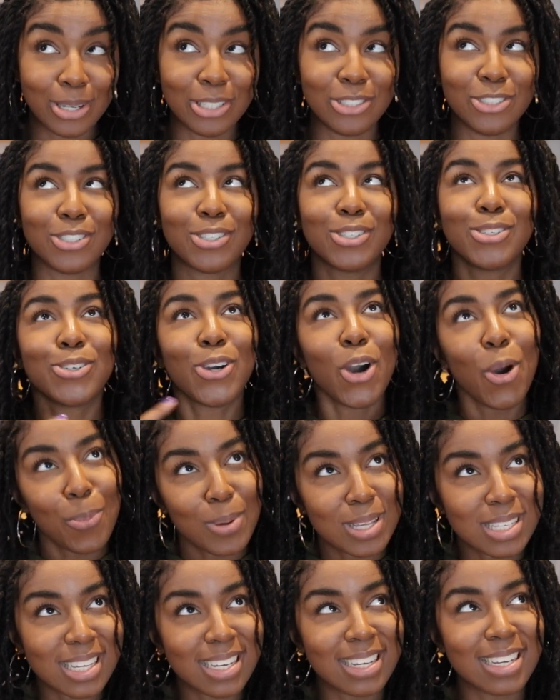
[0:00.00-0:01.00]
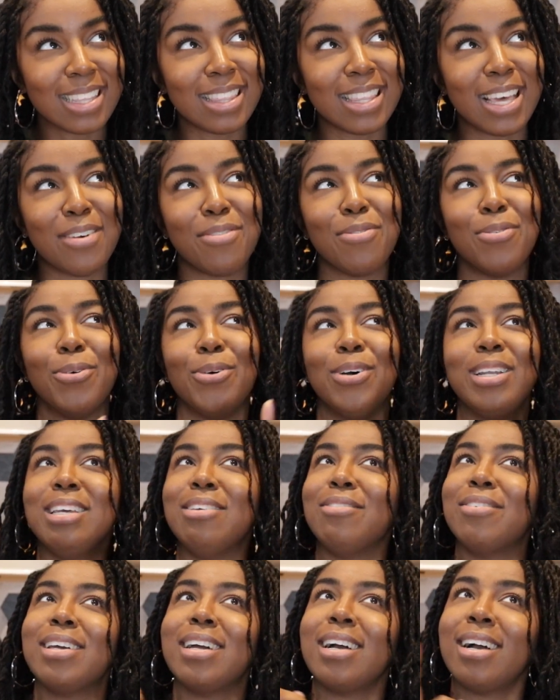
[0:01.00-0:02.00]
it just copies it, therefore
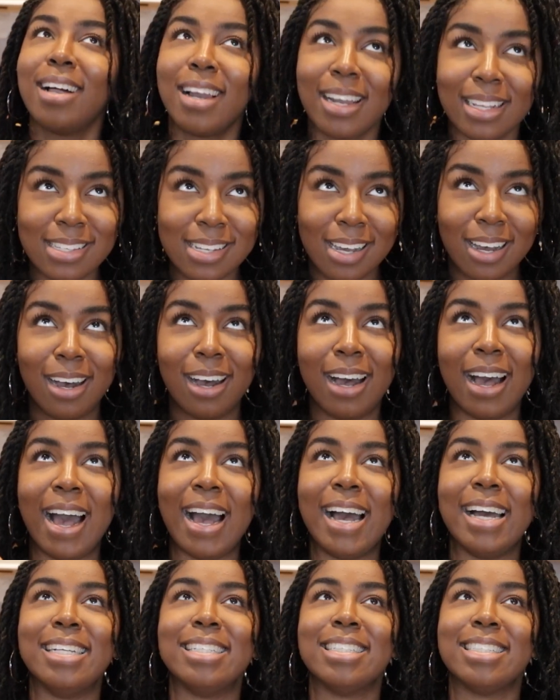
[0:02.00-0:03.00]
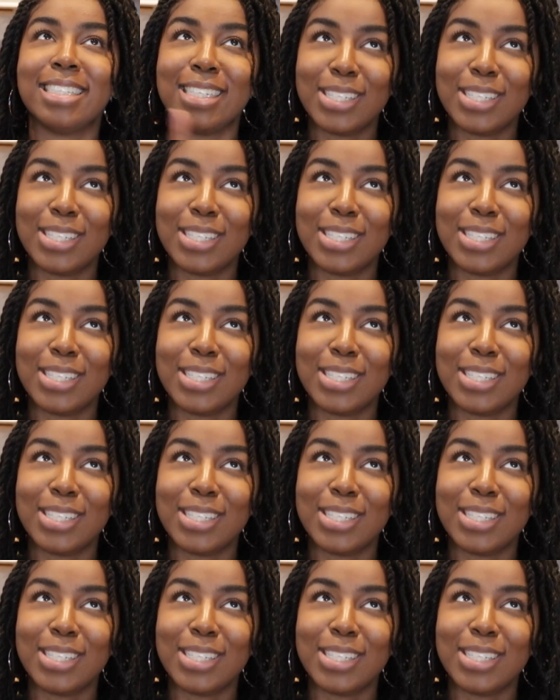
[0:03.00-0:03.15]
leaving clutter and